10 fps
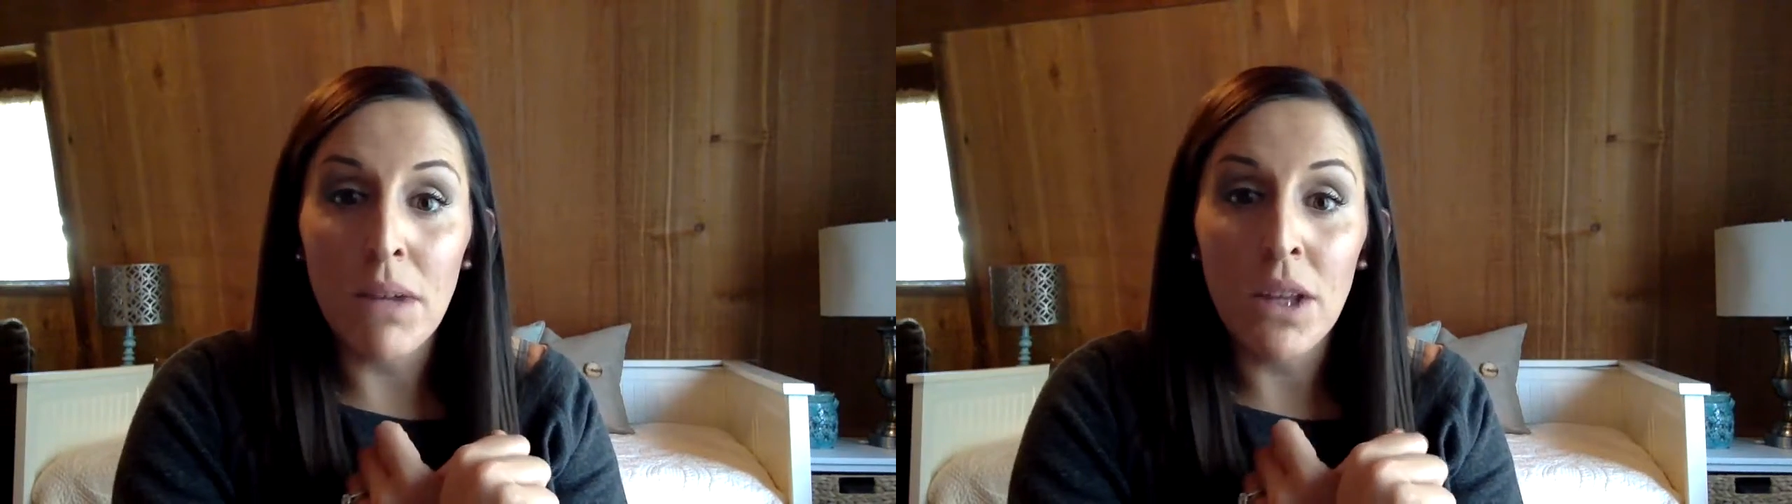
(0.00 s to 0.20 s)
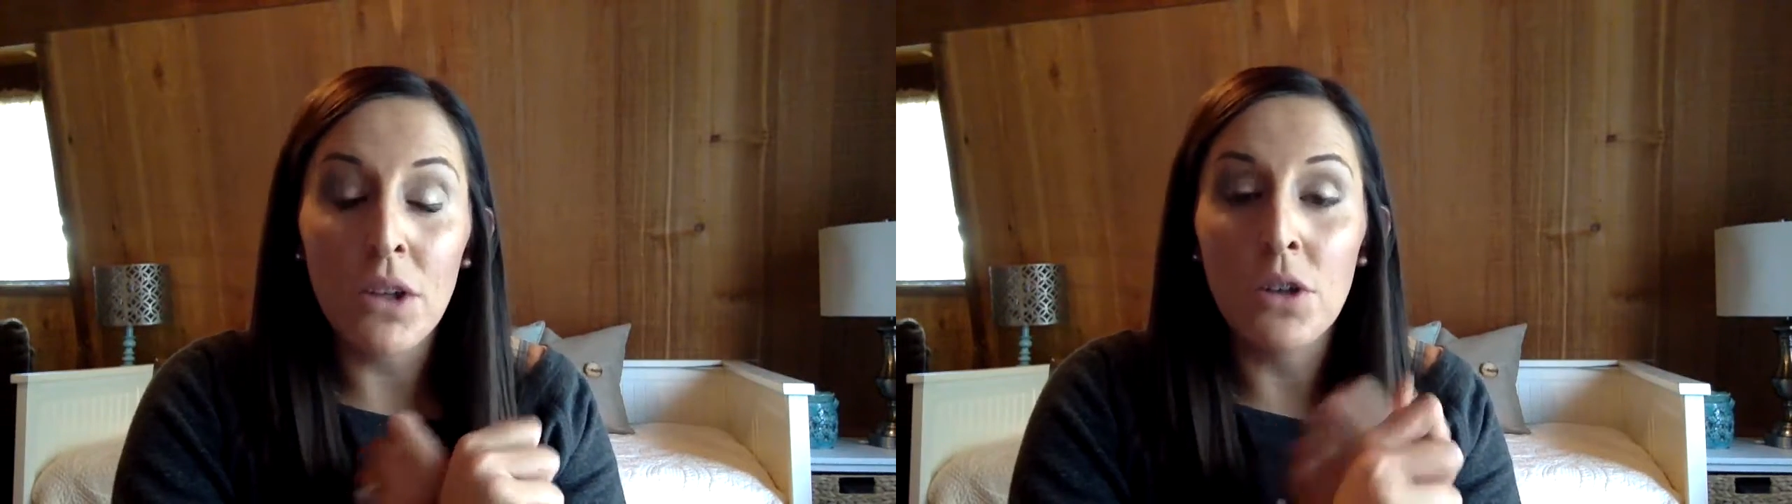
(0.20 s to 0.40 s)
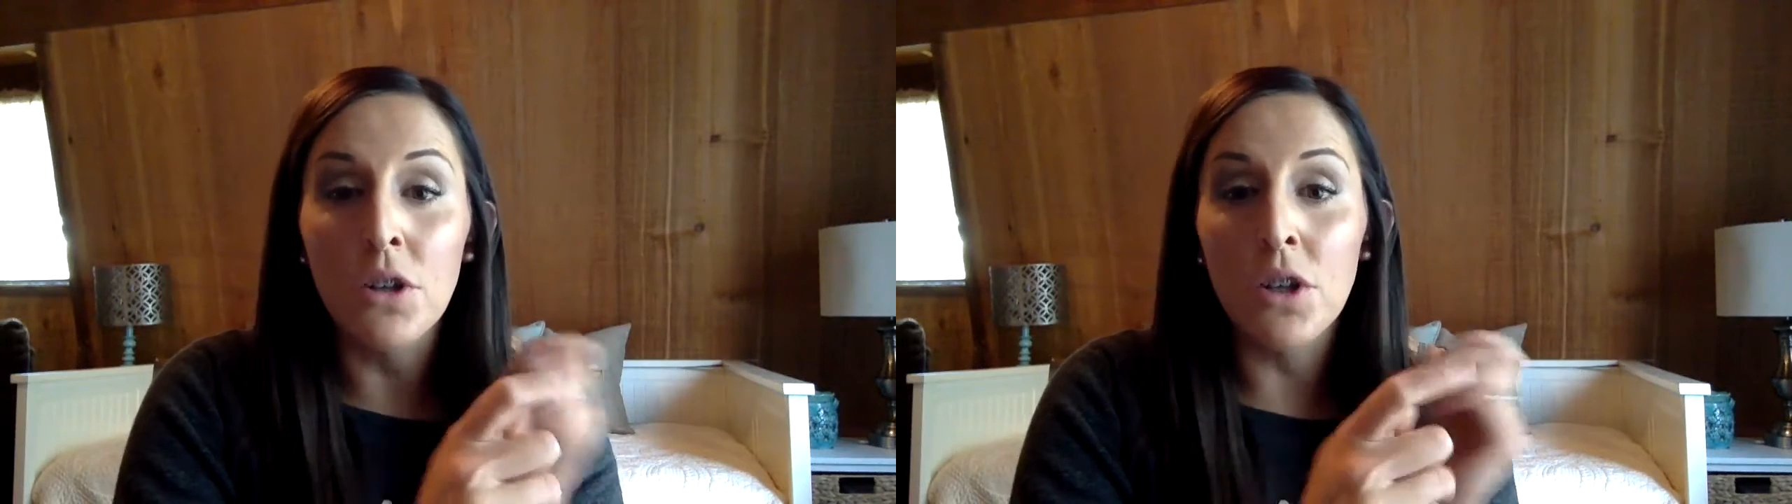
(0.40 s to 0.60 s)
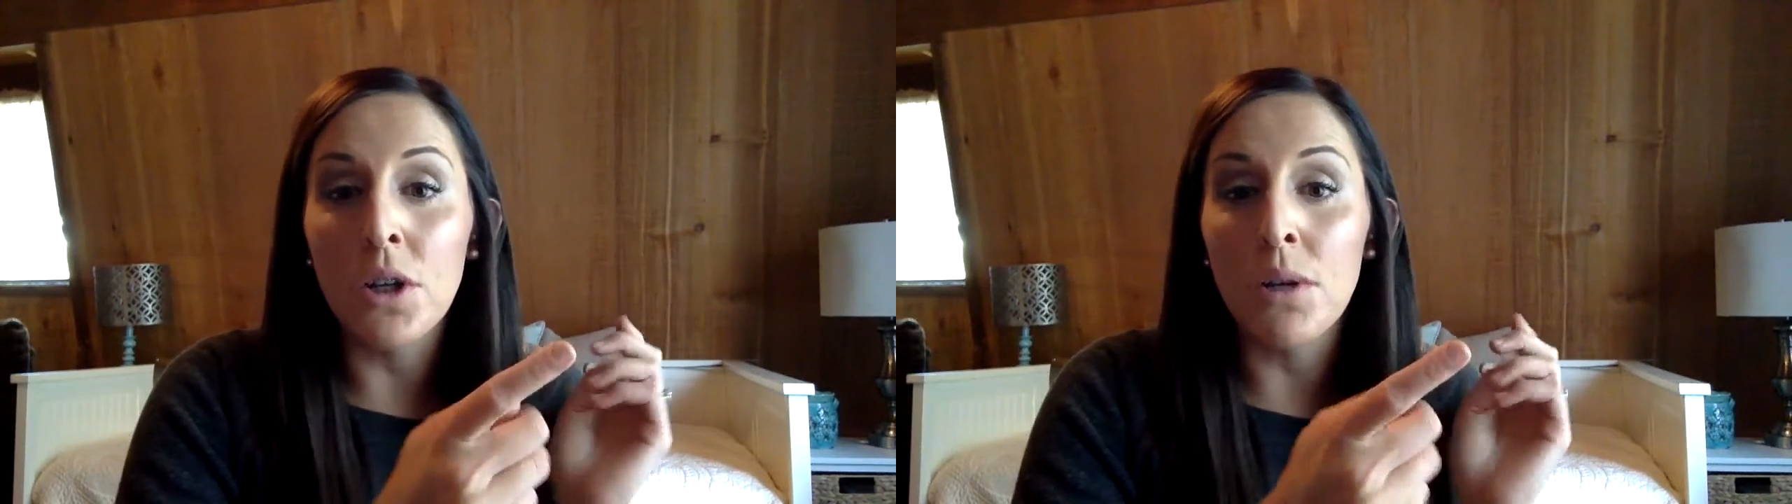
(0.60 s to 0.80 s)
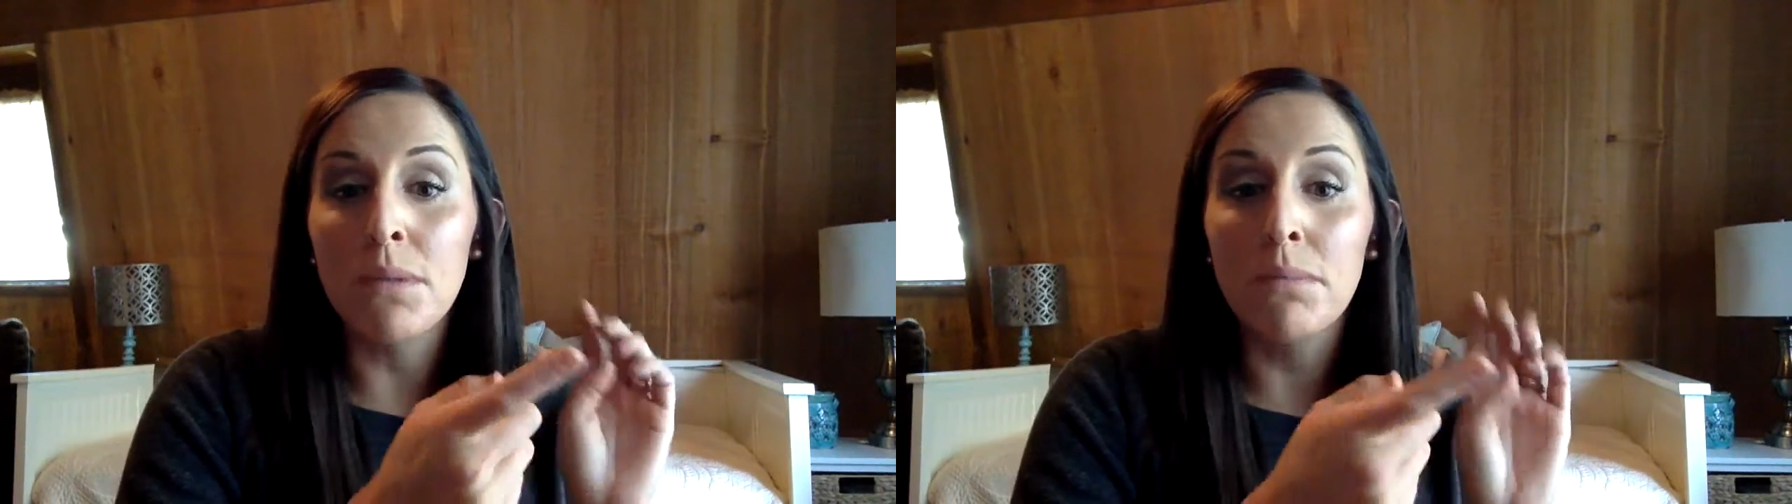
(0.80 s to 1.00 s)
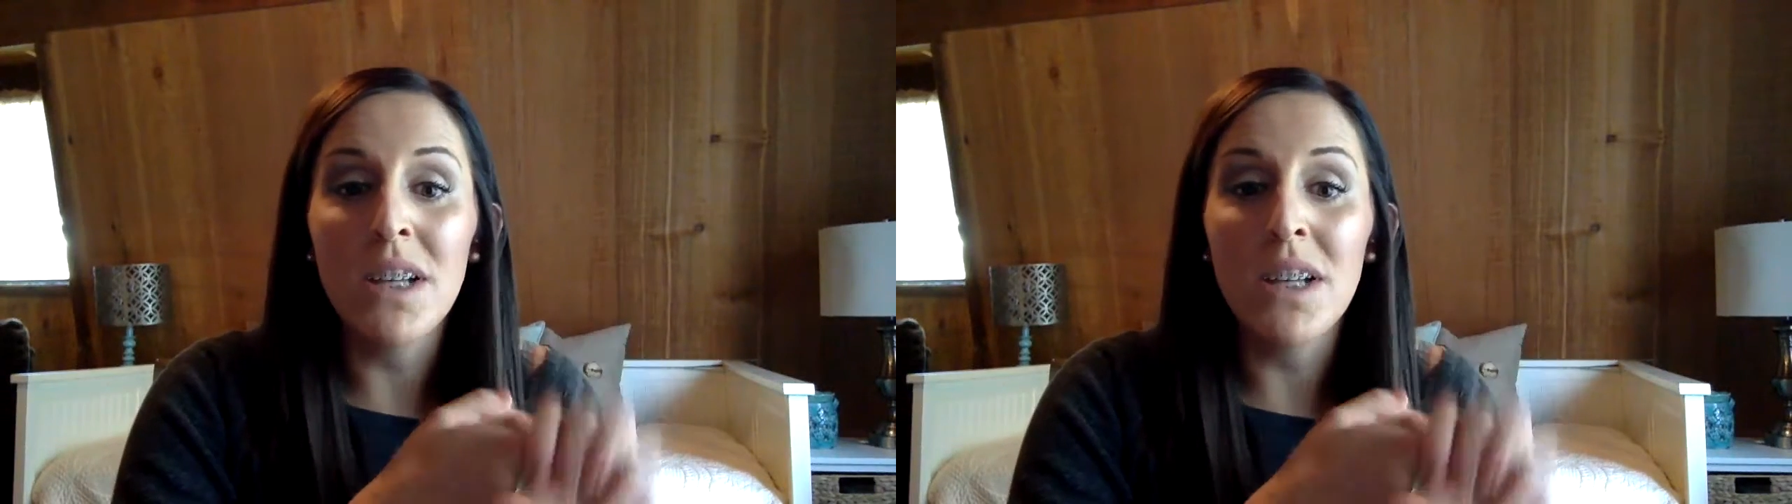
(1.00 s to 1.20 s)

mother groups,